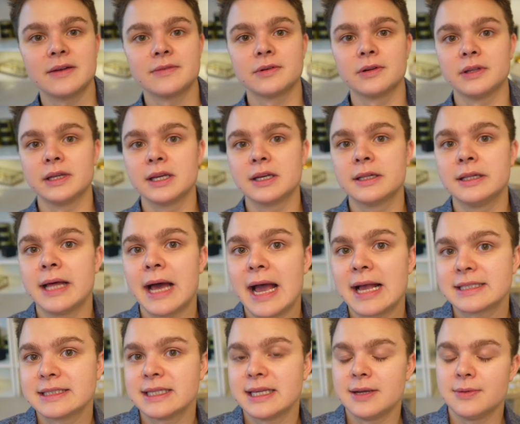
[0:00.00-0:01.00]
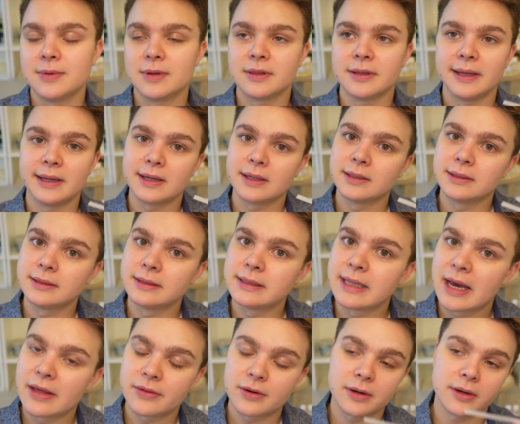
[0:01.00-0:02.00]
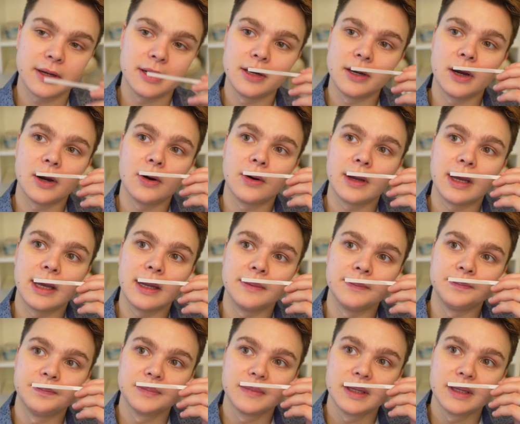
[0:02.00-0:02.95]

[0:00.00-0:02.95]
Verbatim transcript: of really classy with like a leathery note and